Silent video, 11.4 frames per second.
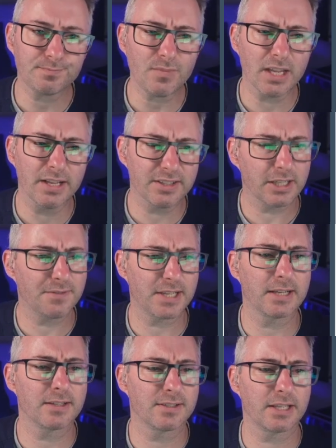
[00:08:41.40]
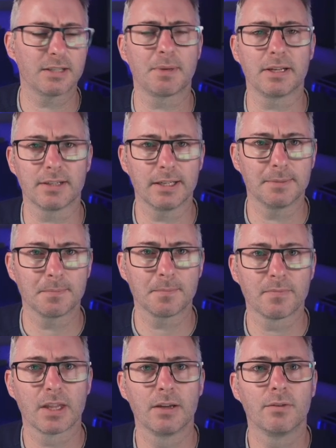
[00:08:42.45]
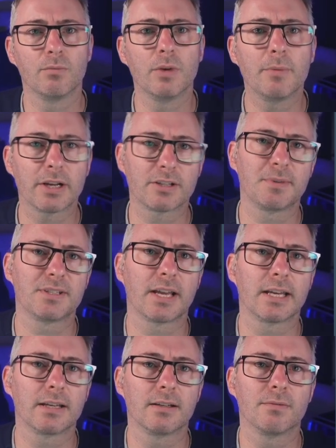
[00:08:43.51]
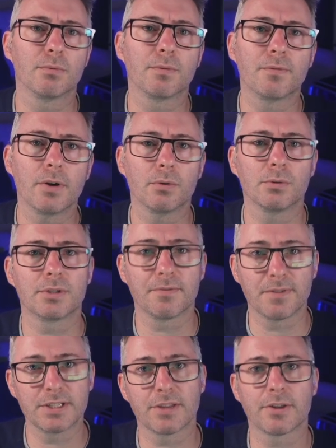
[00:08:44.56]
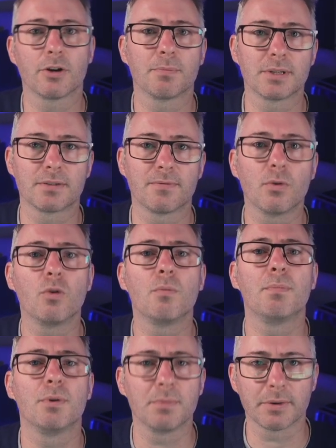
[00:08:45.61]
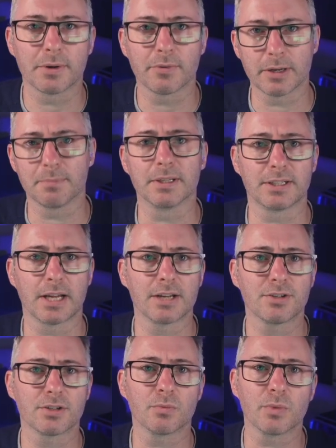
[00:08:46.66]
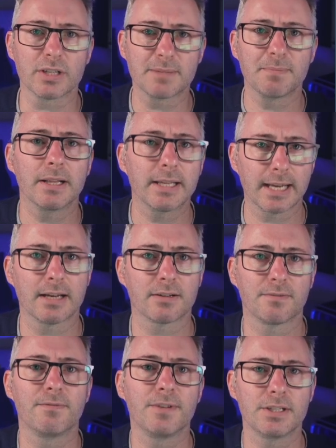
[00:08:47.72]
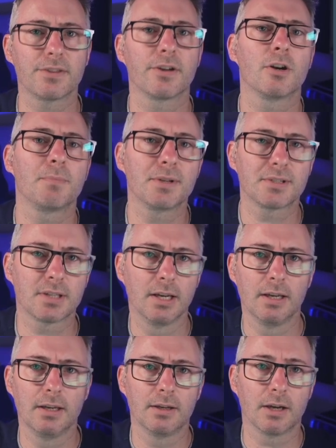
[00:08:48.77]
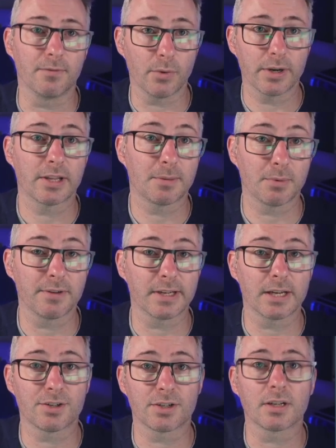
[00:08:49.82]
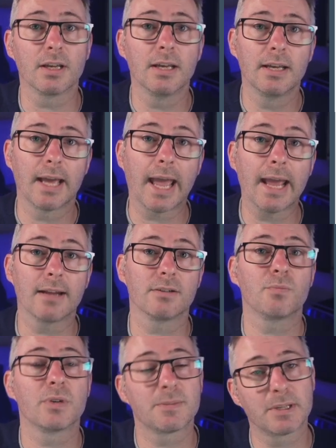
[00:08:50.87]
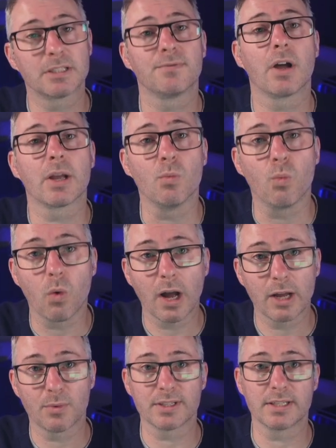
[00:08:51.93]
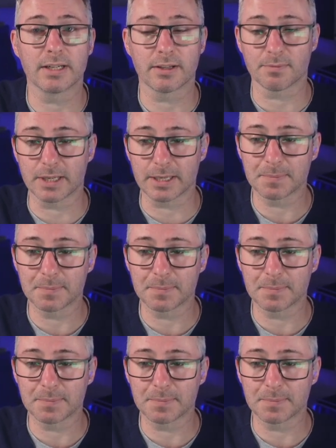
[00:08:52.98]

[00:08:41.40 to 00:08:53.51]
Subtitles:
Instead of saying send to PT, we would actually be saying referral to physiotherapist for pulmonary rehabilitation. We're spelling out physiotherapist, avoiding that abbreviation, and we're specifying why we're sending them there.